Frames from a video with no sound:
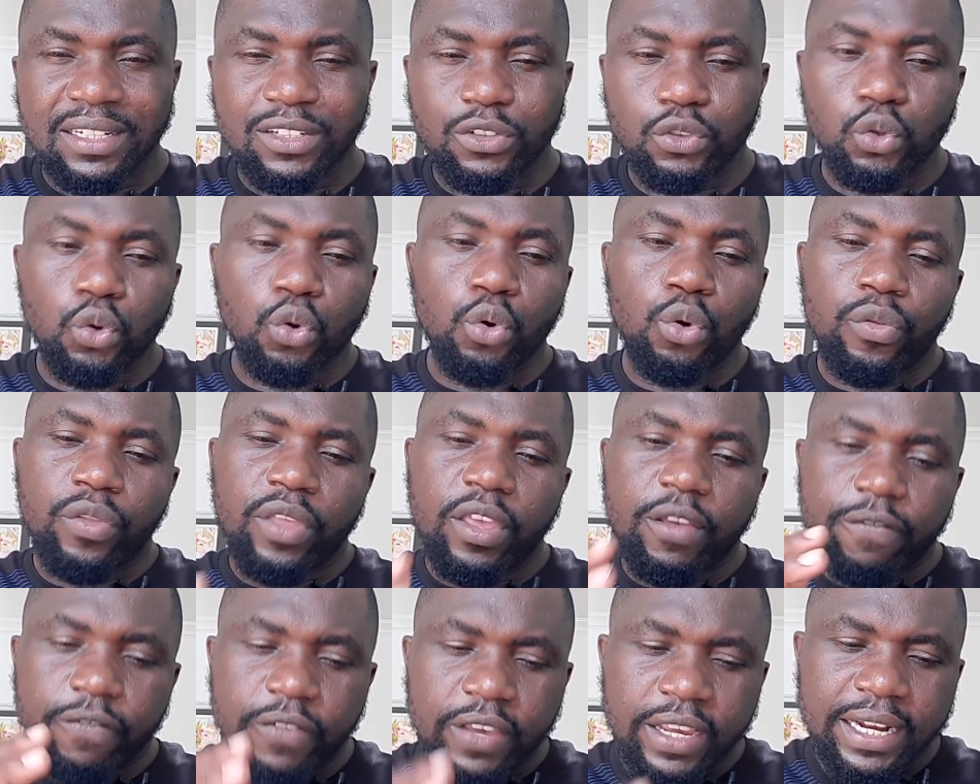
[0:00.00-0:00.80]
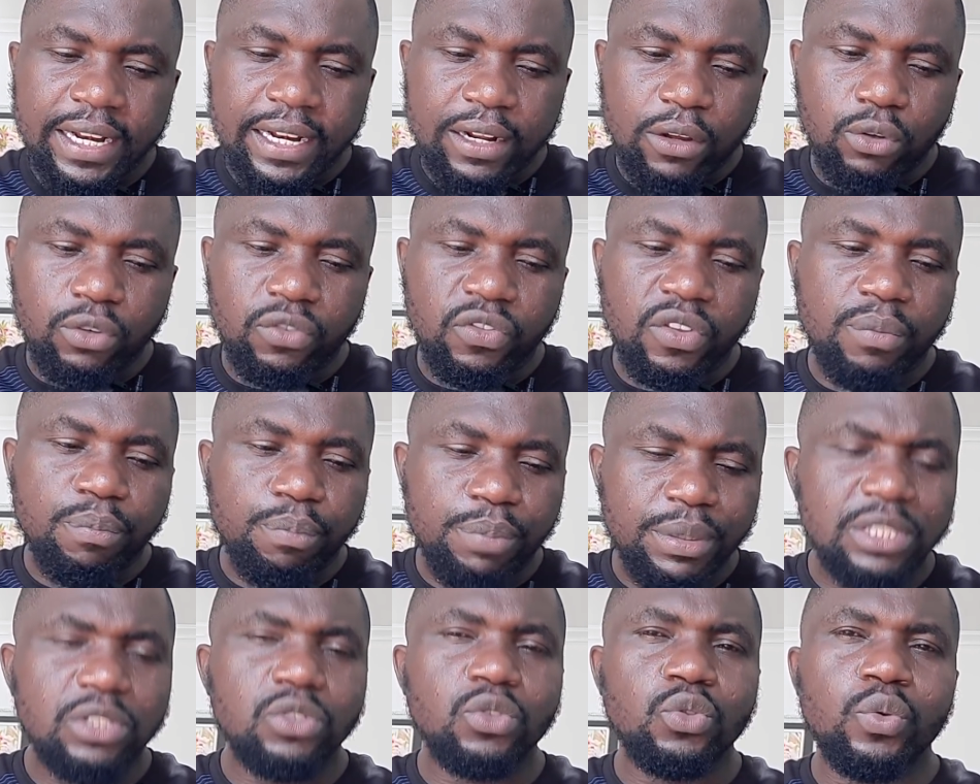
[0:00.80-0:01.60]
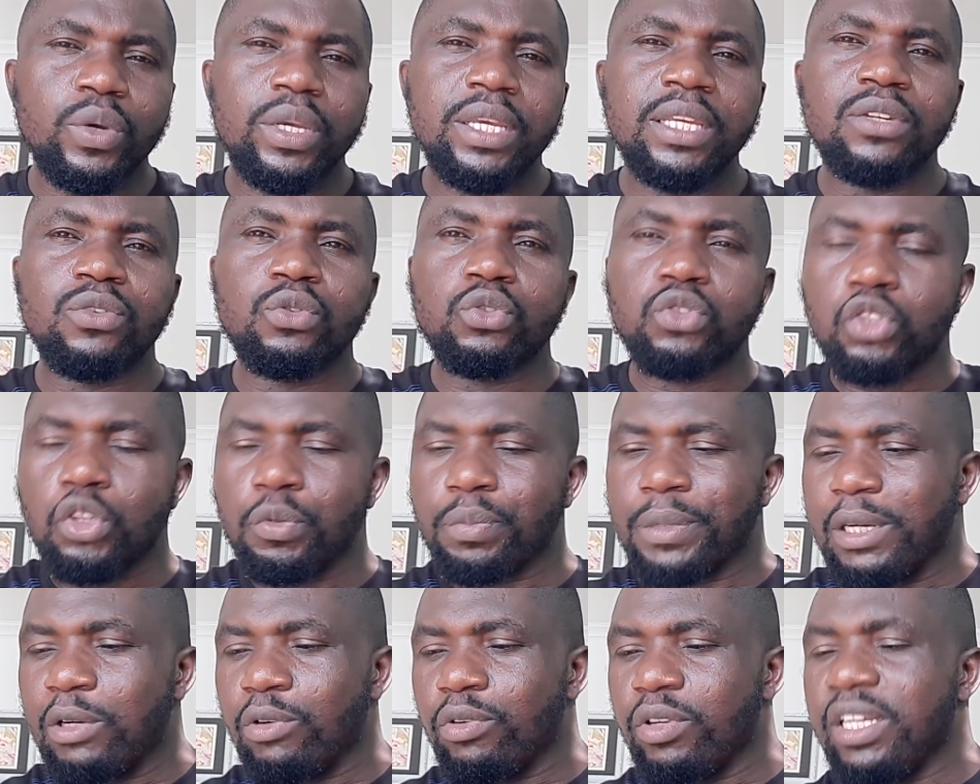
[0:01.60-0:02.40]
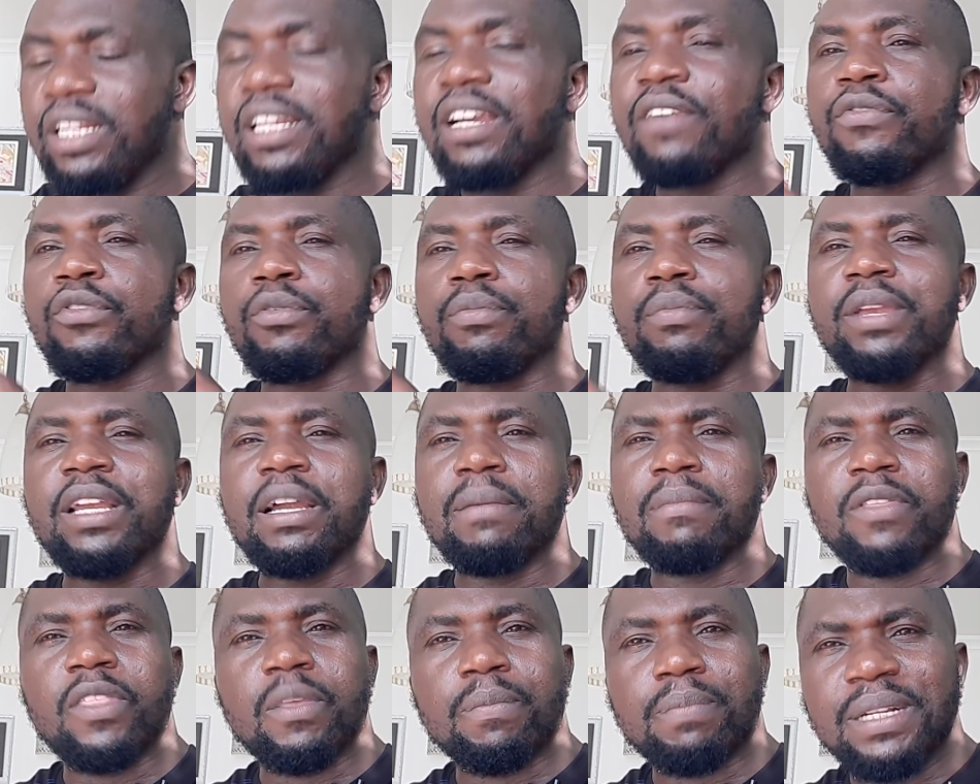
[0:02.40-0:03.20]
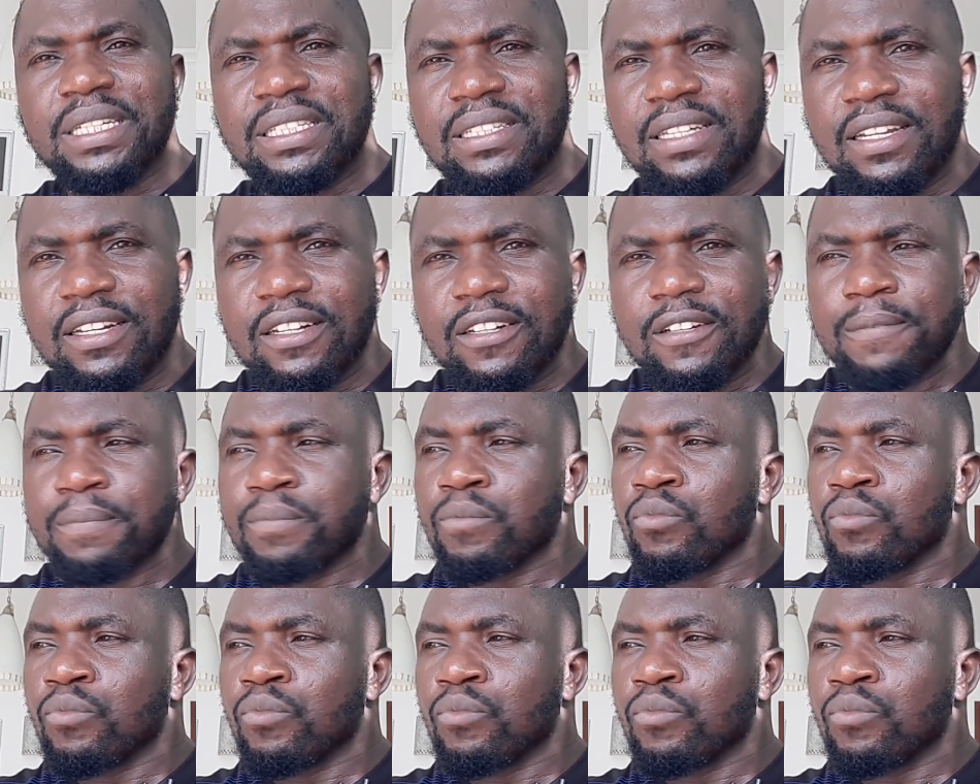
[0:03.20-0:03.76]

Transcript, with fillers: so they figured out the best way to stop Raila Odinga from becoming the president